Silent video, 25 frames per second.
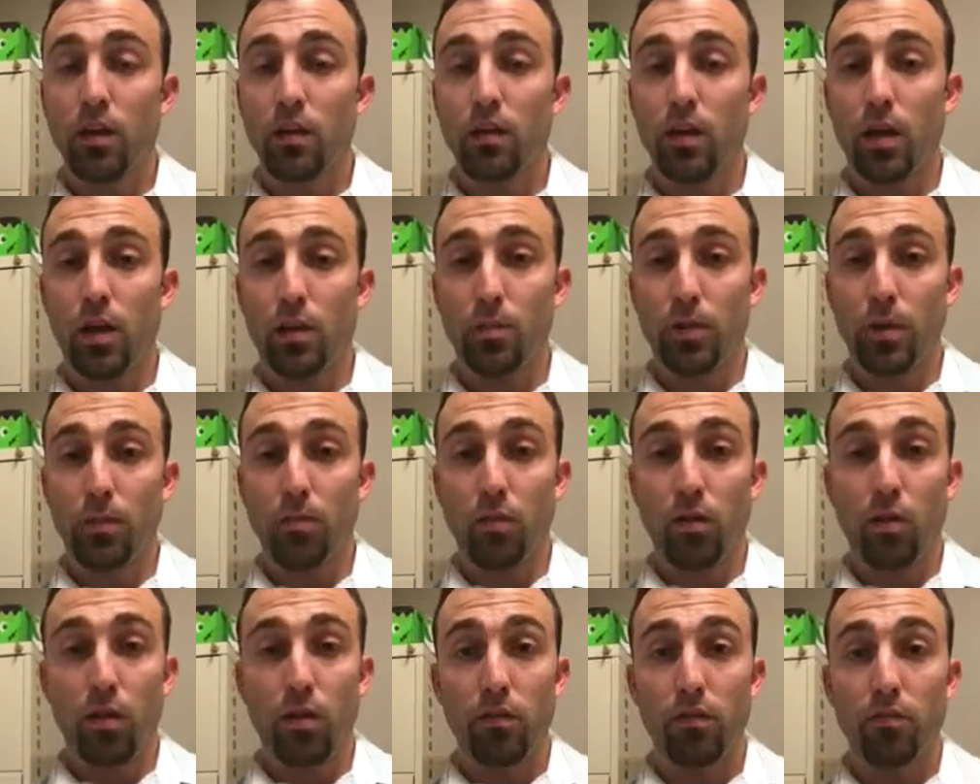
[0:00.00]
A lot of
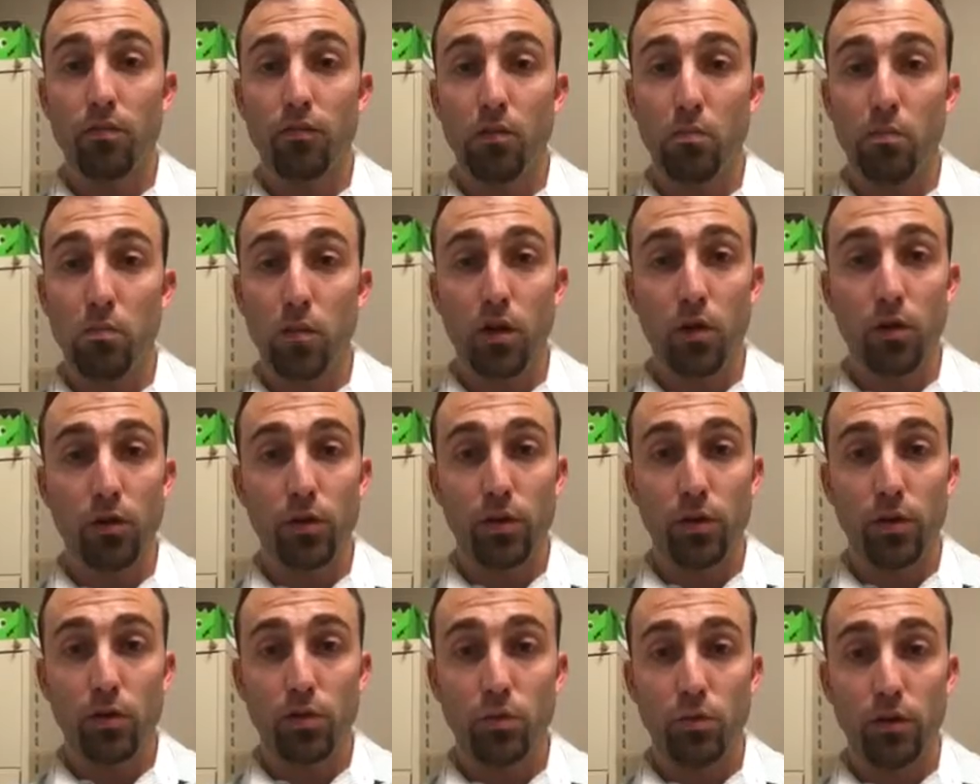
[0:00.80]
people aren't
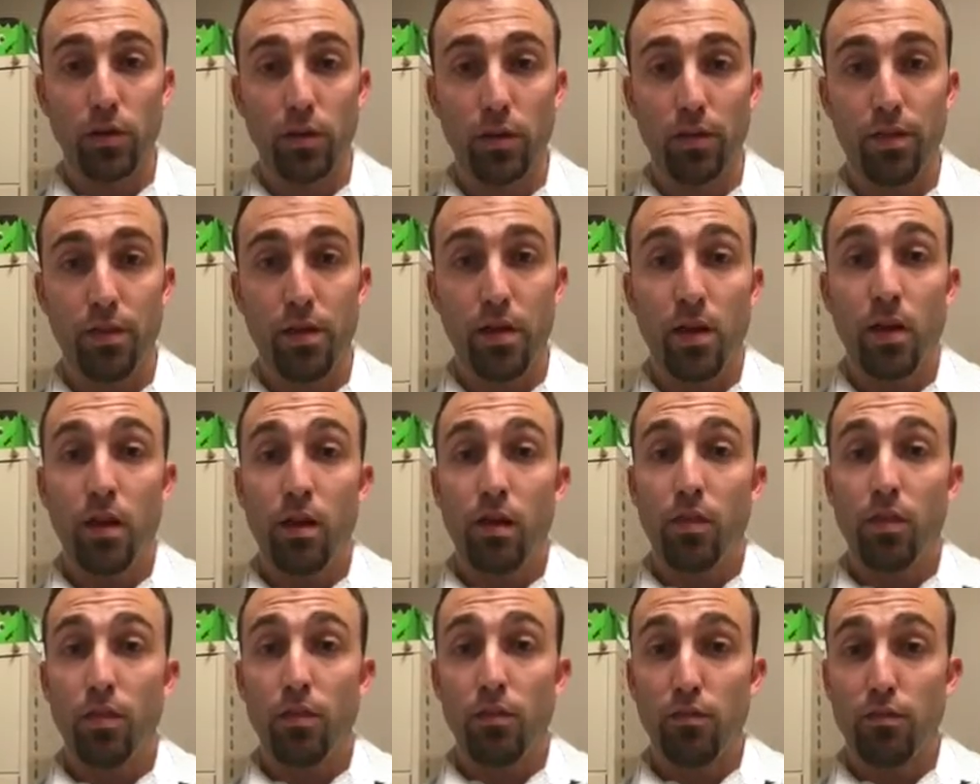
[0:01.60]
familiar with
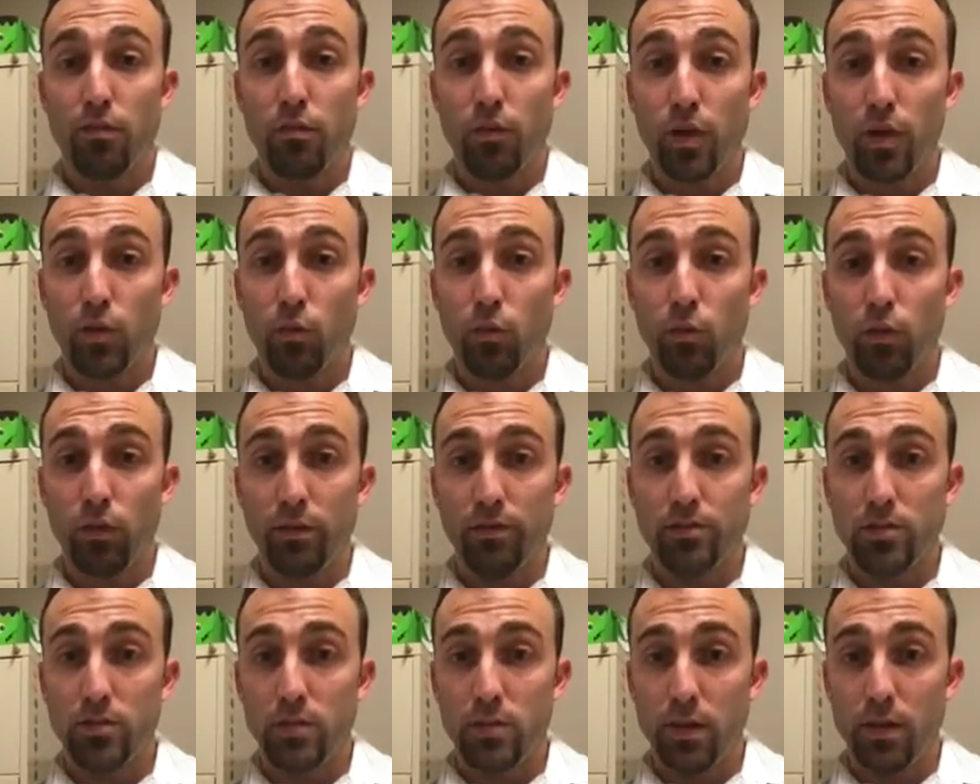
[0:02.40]
the Fred
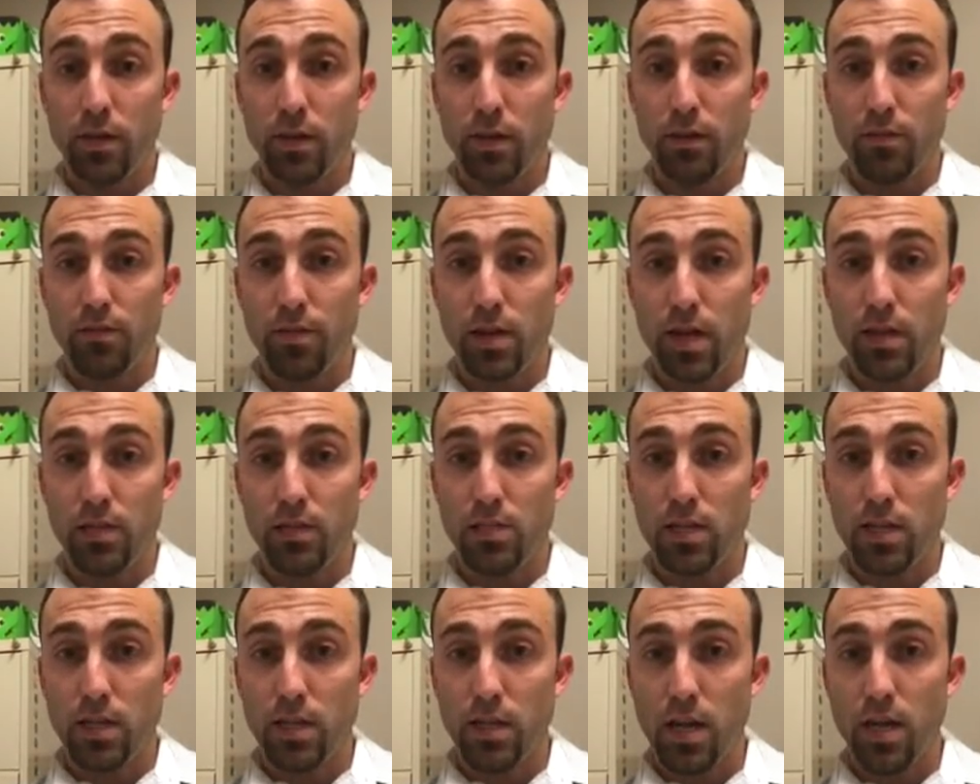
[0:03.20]
Wolf study of
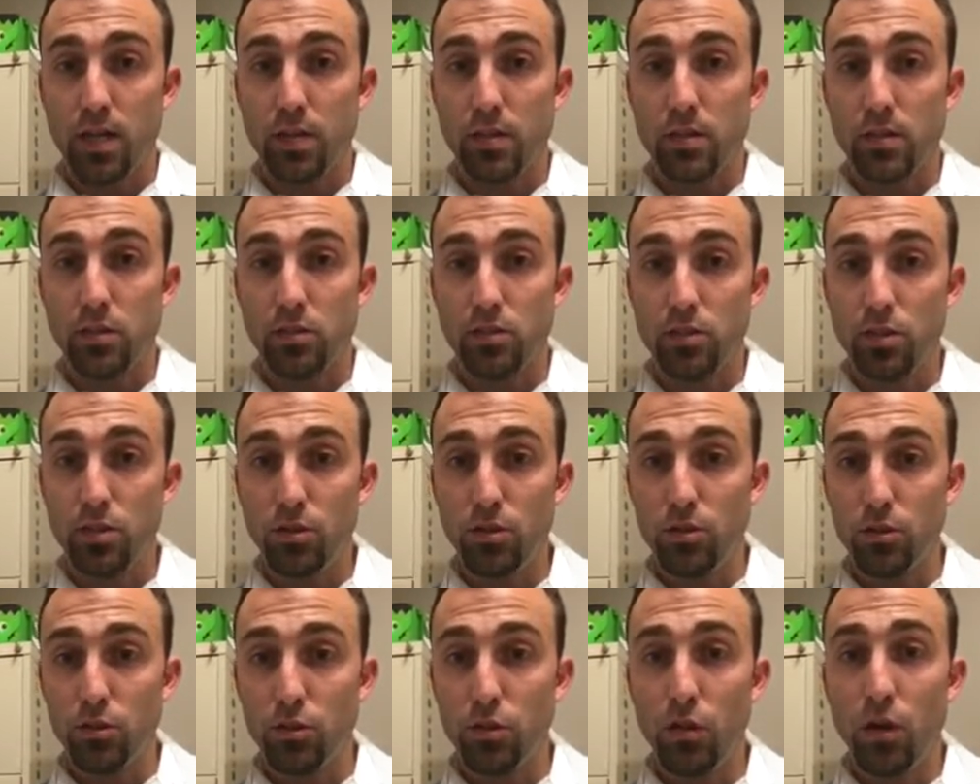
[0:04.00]

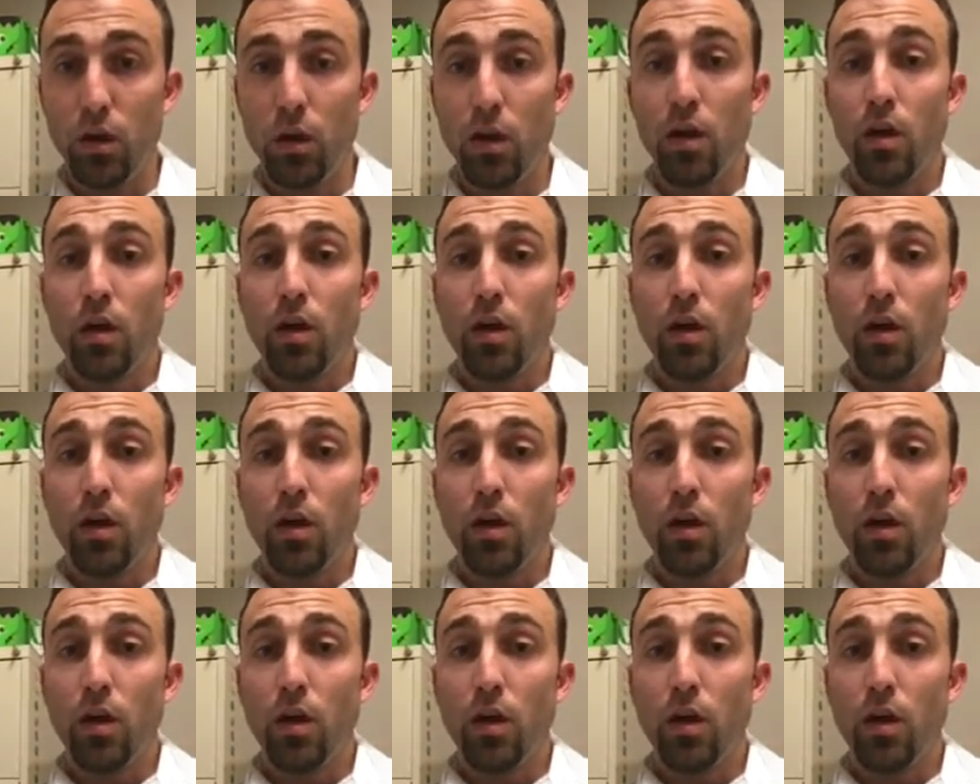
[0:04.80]
1992,